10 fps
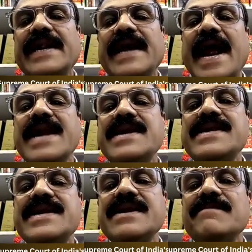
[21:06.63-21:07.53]
and
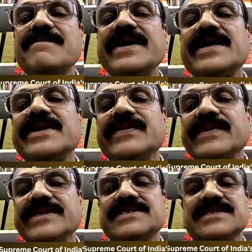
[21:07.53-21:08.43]
anti-dumping
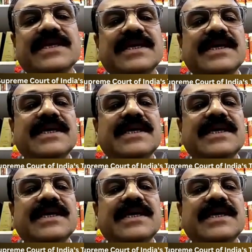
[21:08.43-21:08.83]
duties.